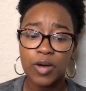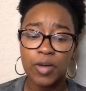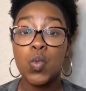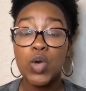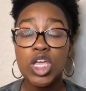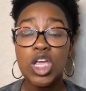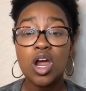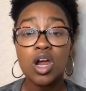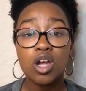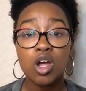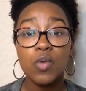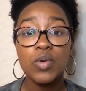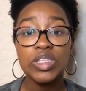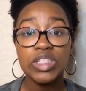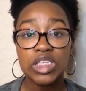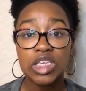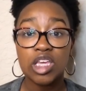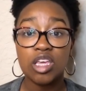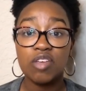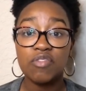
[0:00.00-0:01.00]
Um, we are going
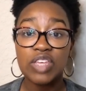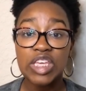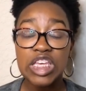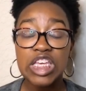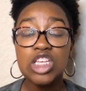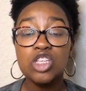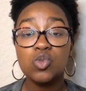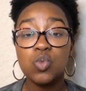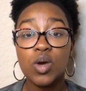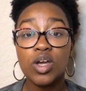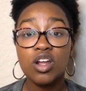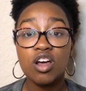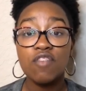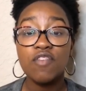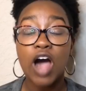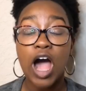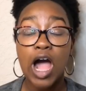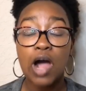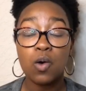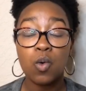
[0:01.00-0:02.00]
to give each one
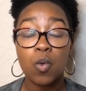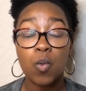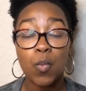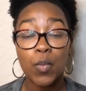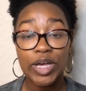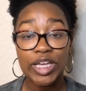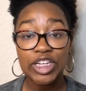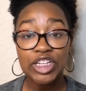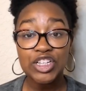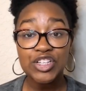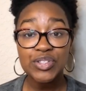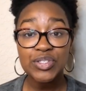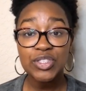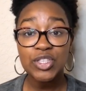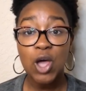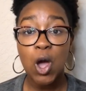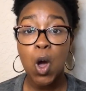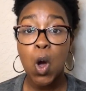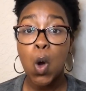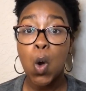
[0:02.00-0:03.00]
of our
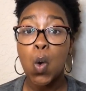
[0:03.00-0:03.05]
winners